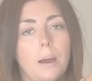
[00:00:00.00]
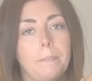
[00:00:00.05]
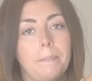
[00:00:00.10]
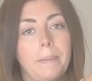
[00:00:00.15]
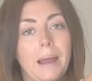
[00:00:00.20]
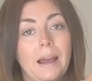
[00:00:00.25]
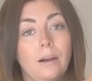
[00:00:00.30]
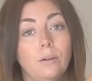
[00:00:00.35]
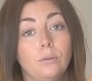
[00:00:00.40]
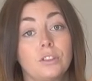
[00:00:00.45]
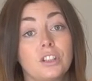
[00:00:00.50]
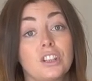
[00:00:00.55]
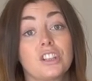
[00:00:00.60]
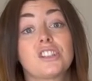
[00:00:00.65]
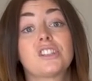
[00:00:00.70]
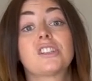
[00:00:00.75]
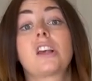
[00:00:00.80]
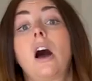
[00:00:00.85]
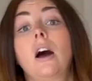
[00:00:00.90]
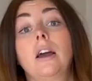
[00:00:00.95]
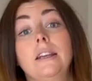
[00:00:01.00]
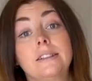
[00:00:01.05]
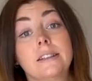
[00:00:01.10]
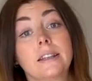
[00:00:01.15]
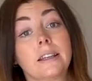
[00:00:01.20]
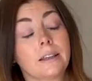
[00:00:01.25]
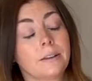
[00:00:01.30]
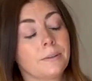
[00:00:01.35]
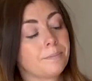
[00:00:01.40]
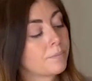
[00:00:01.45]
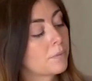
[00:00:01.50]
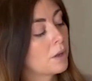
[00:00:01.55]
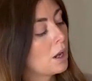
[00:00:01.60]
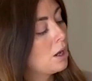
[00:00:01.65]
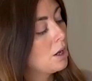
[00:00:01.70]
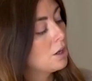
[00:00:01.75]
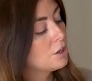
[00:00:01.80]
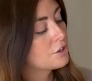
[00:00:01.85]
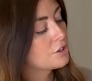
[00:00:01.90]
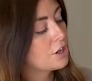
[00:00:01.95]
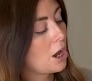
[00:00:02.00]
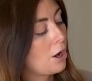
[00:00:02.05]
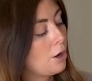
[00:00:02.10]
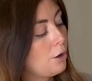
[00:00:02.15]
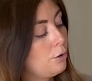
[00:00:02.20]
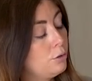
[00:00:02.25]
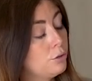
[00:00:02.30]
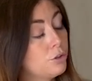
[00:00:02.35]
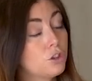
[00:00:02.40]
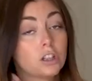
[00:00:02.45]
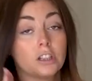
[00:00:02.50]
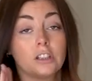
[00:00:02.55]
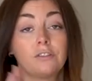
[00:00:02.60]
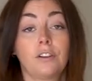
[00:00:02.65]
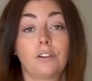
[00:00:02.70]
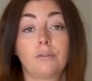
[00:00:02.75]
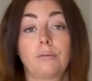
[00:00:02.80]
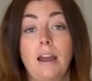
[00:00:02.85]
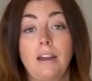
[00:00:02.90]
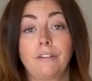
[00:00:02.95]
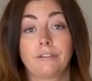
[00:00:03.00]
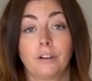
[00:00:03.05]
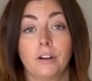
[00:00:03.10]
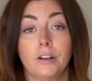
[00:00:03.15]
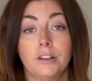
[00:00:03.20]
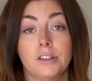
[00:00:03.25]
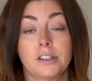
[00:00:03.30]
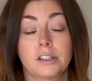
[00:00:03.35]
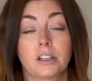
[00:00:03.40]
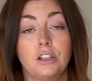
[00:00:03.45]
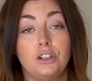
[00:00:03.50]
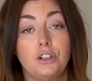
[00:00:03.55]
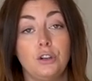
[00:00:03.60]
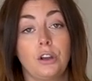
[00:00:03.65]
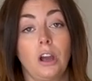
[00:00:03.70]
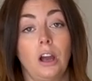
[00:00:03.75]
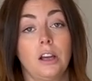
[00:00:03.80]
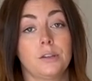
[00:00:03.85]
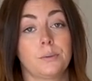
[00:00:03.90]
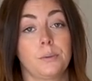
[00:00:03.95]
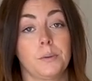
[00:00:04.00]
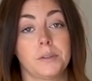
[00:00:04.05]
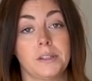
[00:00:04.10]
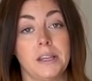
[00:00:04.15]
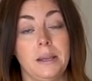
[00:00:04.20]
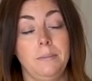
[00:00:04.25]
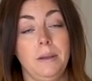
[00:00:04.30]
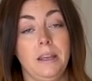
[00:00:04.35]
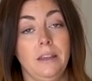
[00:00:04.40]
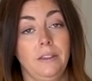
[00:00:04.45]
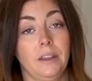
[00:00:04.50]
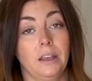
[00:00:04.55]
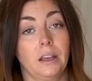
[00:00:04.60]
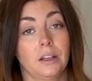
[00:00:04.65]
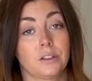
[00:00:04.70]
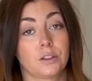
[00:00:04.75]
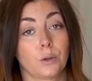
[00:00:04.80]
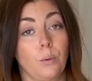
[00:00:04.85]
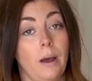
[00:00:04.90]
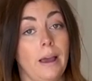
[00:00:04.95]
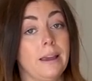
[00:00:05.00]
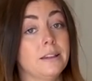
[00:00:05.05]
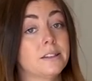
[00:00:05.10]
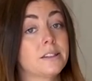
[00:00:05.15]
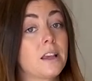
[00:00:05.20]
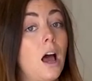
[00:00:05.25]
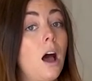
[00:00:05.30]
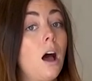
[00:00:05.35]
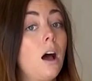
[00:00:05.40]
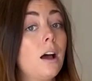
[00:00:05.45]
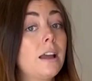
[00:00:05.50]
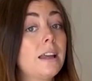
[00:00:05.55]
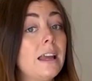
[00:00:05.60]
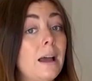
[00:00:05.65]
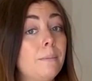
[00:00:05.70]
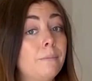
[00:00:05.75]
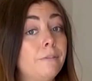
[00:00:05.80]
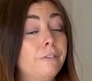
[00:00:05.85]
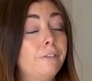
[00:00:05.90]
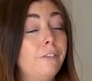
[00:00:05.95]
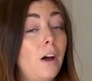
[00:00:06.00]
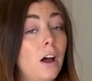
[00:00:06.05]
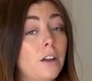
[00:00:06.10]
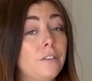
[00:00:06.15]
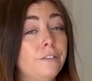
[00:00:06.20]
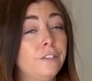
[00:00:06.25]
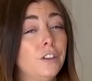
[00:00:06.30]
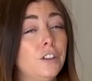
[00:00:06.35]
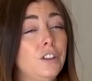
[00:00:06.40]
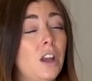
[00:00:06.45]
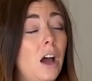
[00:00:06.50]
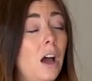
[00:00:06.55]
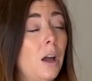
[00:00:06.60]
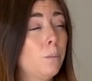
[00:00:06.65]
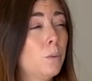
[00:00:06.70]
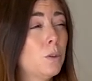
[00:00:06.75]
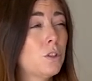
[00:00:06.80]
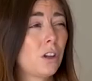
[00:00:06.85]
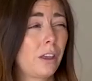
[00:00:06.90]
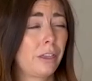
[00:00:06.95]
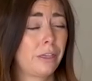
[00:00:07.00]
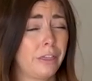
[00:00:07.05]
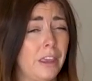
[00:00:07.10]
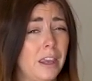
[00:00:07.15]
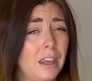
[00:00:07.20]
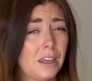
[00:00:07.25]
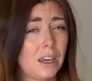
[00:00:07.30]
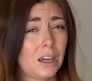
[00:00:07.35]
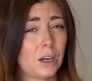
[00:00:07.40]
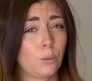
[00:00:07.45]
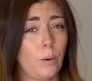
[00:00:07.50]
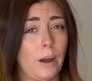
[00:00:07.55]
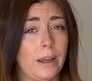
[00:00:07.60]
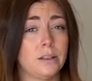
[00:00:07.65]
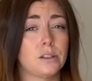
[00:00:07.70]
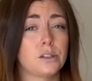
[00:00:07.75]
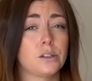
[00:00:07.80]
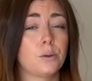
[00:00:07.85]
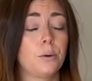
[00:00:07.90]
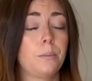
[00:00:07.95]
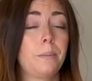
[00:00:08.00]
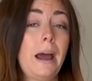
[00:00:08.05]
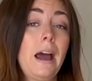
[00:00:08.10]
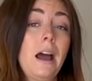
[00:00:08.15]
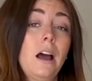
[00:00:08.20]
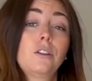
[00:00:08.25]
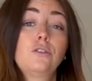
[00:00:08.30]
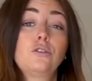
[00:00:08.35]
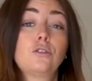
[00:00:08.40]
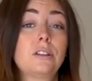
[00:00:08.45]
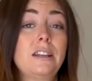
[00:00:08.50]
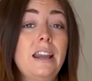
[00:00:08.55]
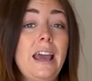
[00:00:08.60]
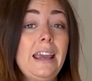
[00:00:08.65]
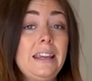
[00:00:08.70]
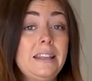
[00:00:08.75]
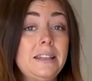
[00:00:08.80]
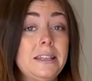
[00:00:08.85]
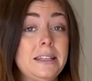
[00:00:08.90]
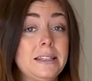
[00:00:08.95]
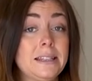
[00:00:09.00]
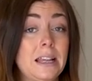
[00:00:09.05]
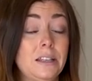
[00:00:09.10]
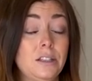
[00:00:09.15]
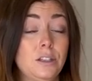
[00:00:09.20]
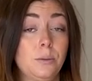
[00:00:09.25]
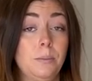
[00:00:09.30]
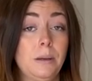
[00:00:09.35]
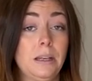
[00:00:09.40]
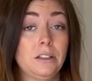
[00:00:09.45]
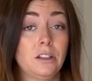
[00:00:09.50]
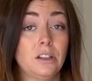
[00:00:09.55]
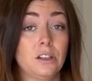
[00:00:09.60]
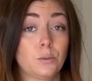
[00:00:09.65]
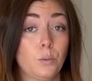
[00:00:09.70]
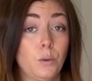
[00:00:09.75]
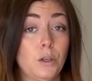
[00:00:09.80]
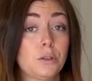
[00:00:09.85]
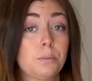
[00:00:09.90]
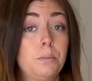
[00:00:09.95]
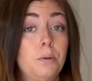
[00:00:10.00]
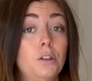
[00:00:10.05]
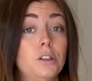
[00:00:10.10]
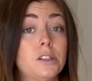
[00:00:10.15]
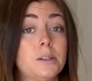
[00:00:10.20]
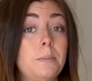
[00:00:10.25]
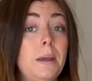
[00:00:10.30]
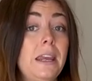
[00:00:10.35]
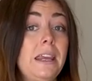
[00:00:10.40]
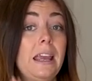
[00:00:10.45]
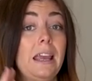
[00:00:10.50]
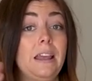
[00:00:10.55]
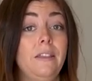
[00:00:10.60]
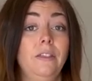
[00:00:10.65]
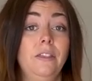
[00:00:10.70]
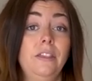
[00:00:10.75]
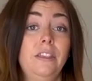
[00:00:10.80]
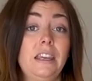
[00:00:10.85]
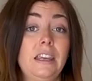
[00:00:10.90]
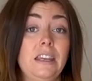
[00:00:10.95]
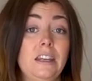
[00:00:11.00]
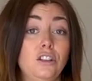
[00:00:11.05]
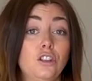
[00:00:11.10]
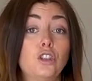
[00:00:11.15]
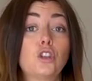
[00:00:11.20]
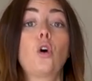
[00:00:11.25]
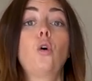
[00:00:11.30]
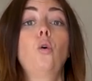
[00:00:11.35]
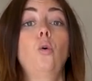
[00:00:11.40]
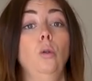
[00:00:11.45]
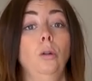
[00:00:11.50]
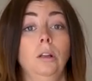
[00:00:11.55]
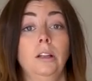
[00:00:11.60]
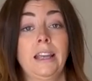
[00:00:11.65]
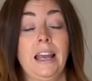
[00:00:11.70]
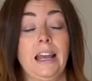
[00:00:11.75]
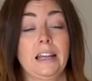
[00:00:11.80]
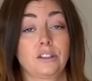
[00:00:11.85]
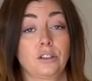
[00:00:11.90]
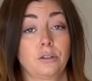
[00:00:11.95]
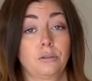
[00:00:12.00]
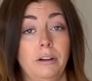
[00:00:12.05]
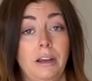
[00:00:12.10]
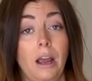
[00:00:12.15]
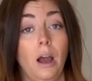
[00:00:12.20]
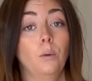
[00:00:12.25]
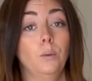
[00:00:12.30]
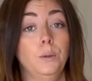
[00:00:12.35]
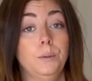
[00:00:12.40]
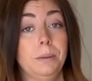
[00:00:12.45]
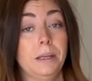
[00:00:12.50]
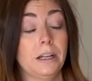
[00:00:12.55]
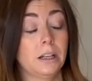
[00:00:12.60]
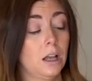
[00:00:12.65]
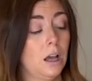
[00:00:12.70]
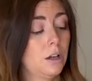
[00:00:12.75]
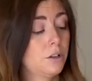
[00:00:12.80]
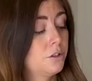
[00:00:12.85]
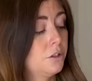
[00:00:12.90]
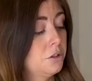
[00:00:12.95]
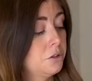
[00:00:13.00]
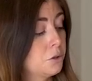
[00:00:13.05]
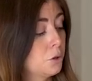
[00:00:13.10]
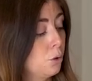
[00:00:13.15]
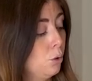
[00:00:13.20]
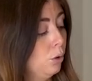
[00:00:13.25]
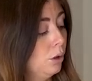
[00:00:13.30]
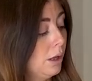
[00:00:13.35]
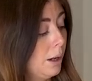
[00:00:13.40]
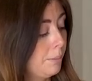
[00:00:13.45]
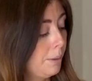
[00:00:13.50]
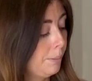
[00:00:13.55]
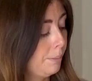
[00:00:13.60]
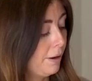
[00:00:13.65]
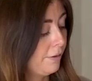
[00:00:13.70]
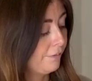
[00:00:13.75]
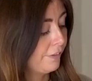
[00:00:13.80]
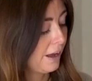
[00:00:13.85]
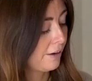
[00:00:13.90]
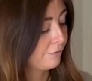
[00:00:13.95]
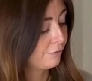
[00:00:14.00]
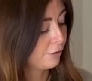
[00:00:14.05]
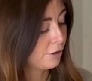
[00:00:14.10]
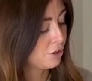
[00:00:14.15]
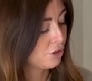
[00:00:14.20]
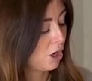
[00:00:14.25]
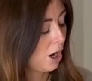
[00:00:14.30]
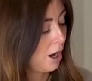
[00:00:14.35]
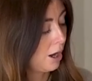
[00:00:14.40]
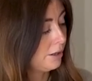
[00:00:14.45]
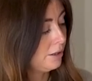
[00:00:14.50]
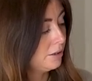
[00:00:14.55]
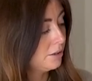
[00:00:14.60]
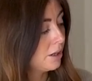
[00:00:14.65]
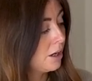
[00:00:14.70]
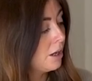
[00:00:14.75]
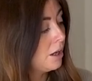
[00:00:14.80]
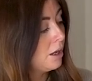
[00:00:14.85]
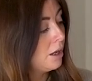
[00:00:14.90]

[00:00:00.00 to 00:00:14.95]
about sizing. So just for reference, because you guys will see me in the cutaways, I am 5'9", which I think equates to about 180 centimetres, which puts me in the tall category. I would be classed as tall. I'm above average height.